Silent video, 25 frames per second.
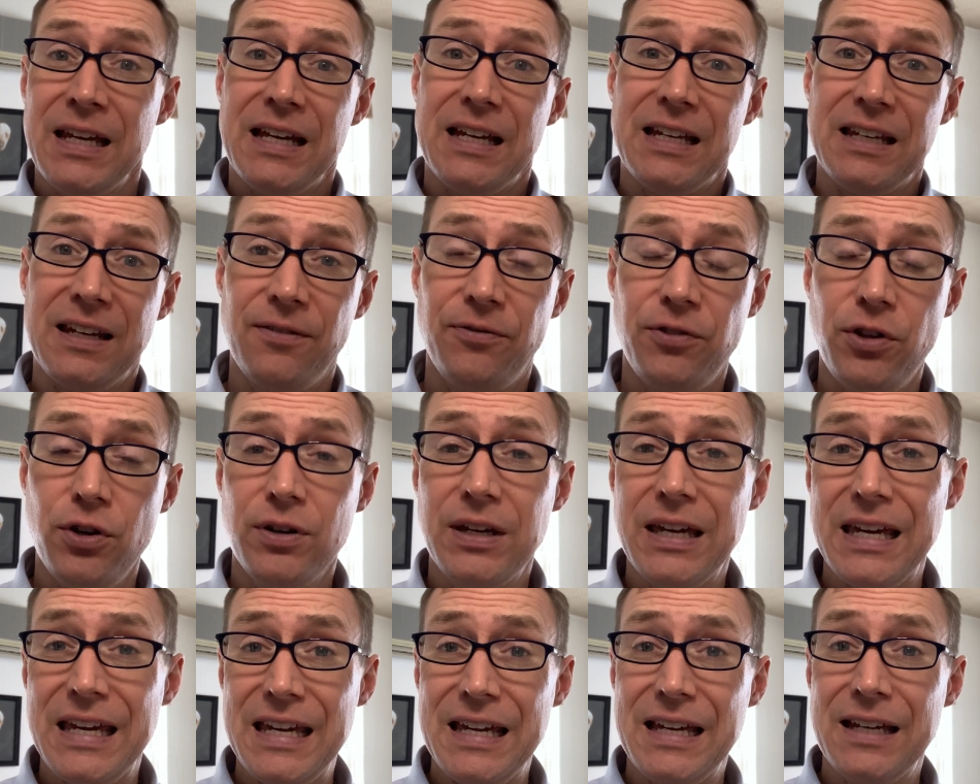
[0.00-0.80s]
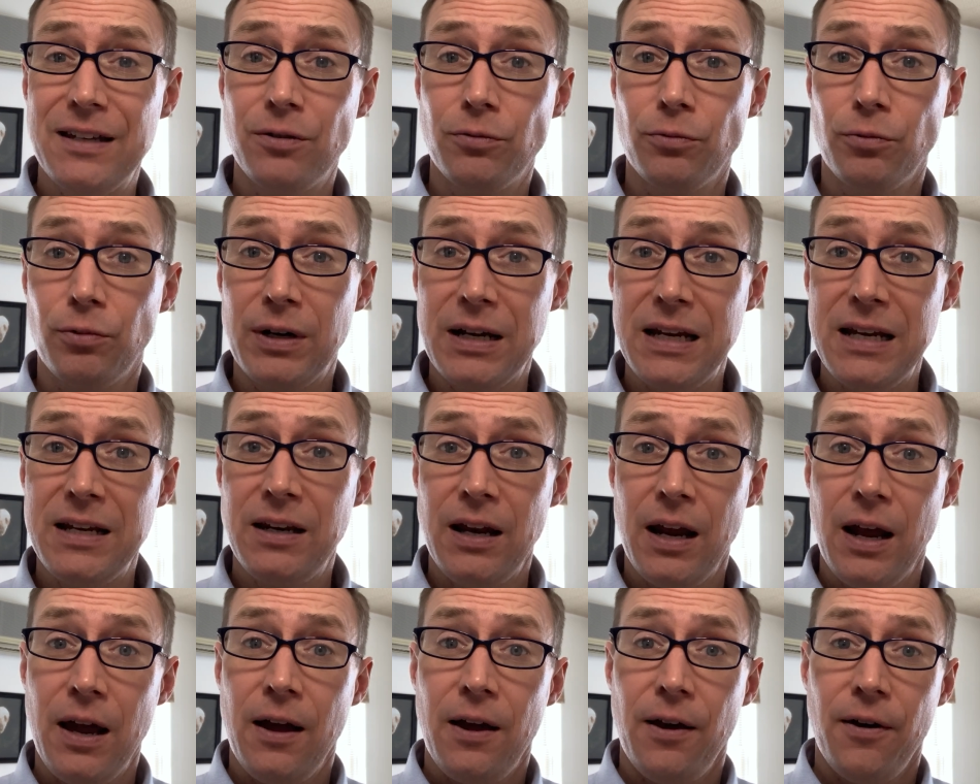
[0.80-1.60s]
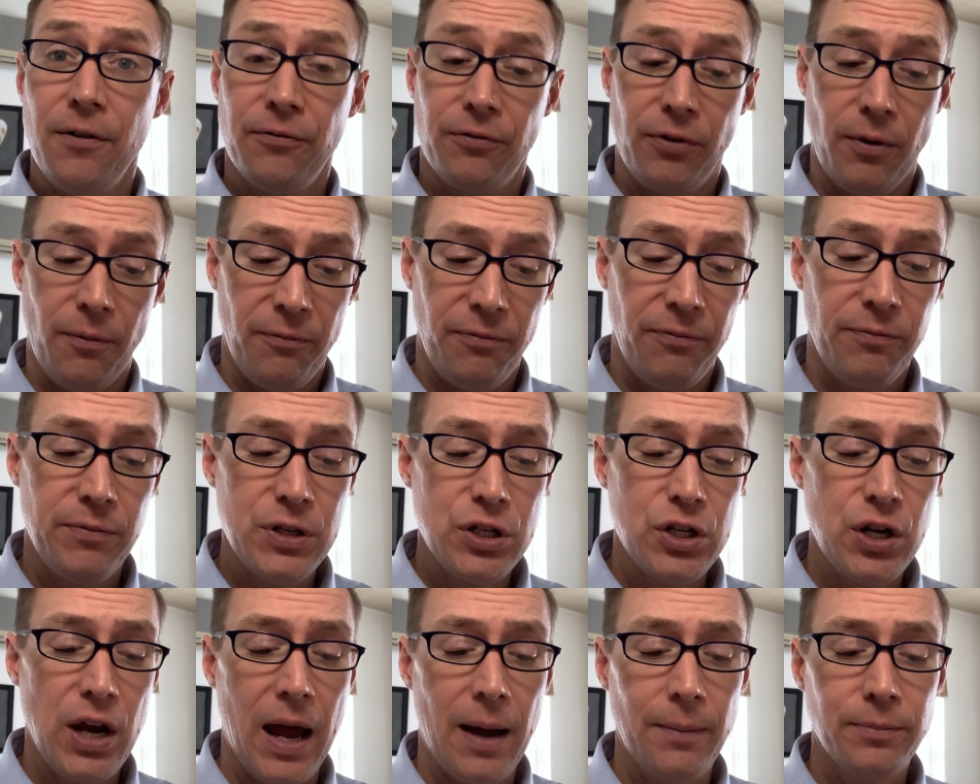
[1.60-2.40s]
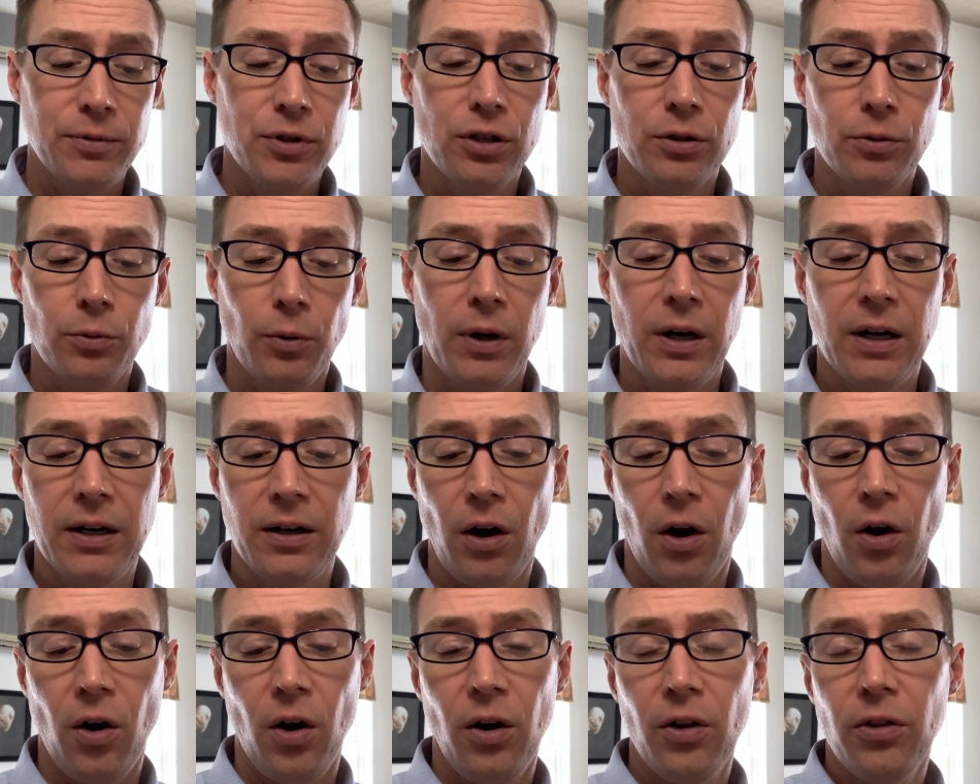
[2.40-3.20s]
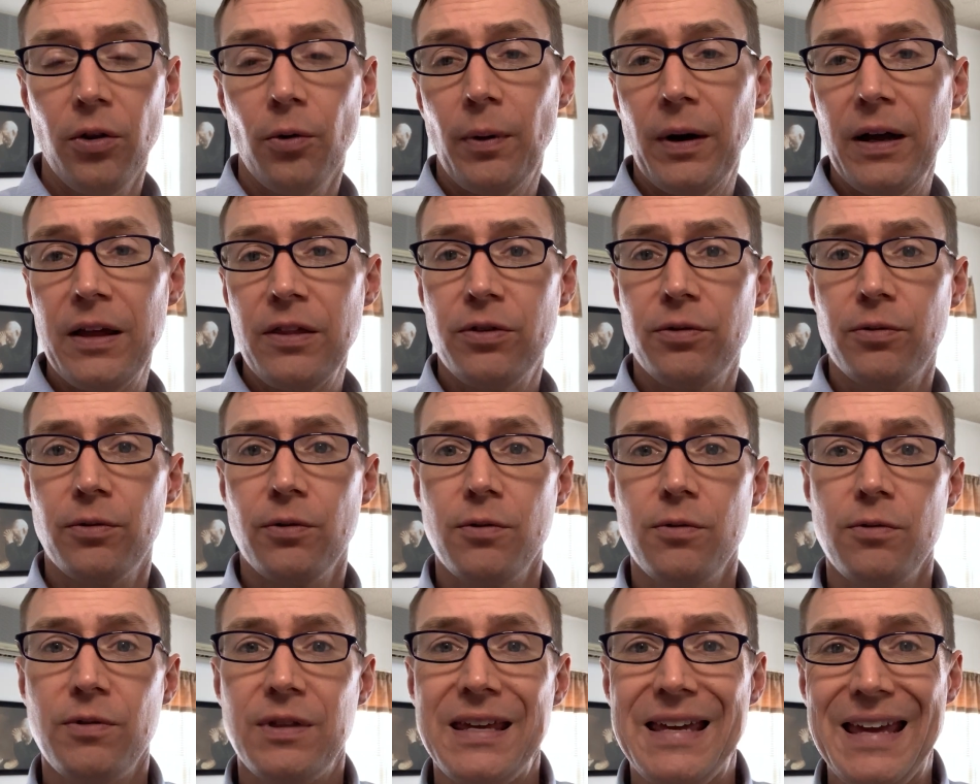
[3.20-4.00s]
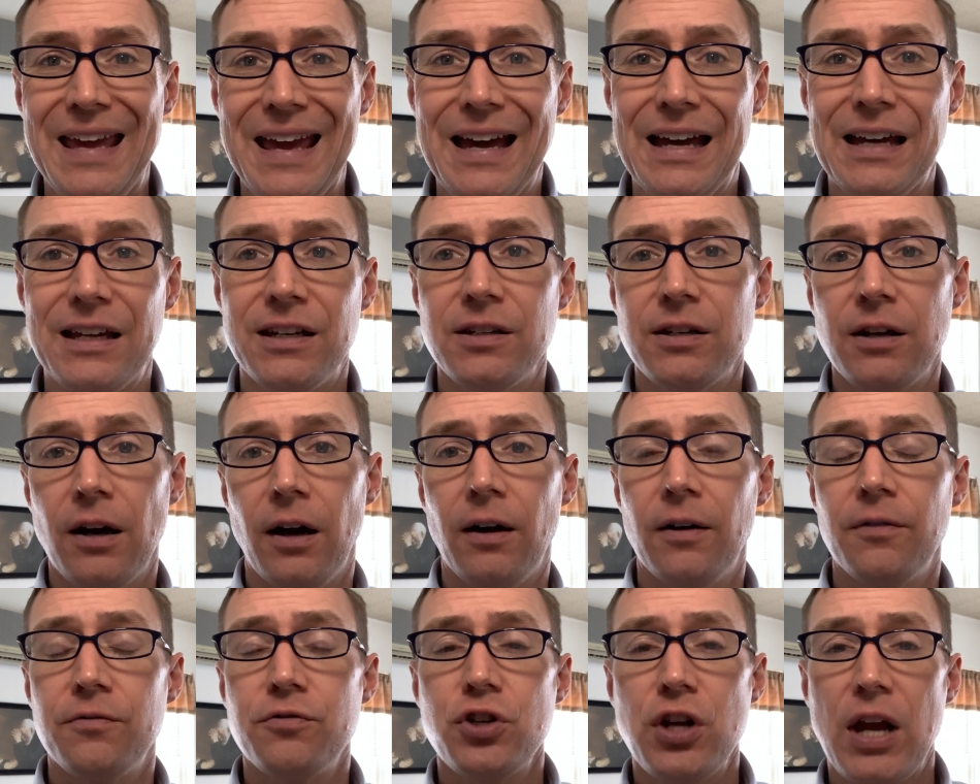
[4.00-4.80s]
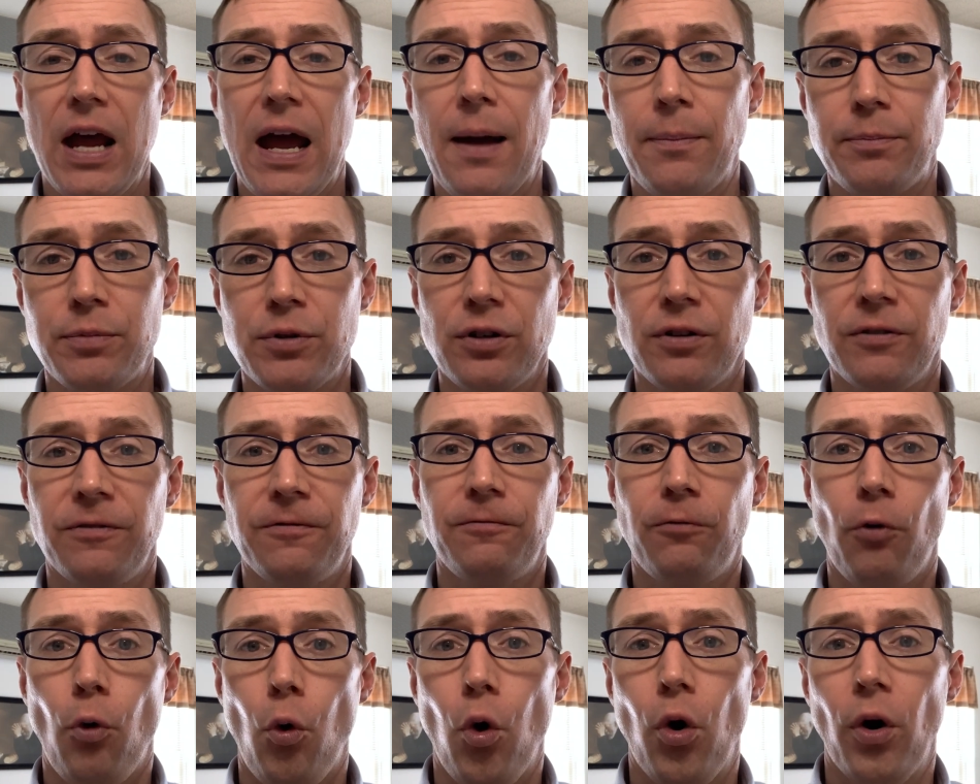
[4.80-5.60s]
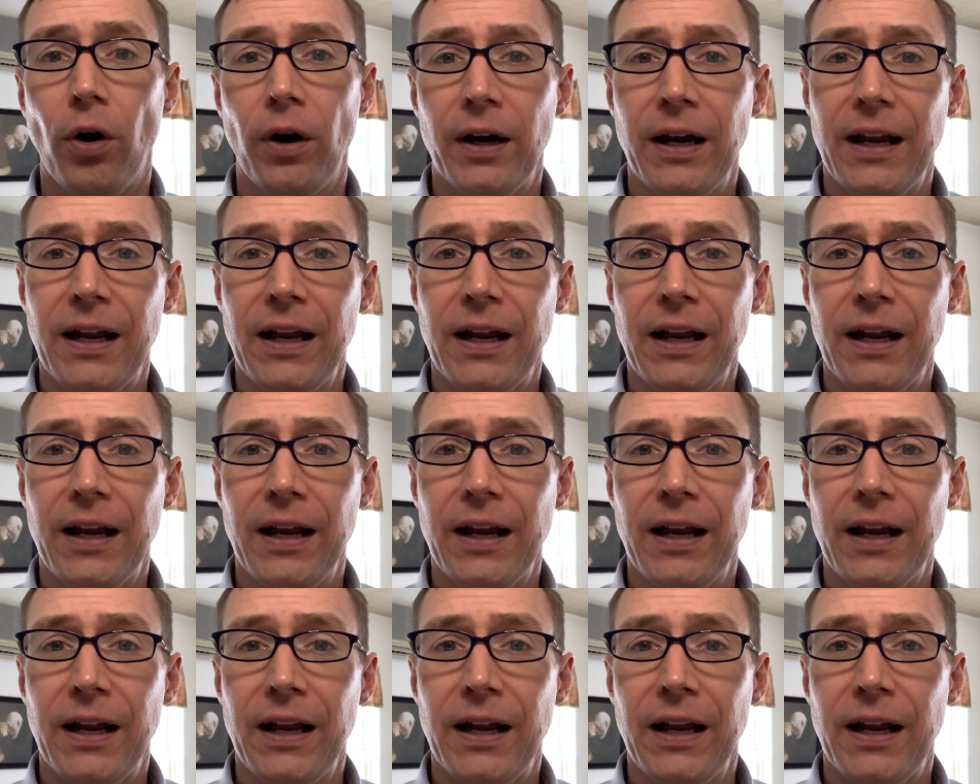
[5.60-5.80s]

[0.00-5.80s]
and if you can, read from chapter 1 all the way through the end of chapter 4.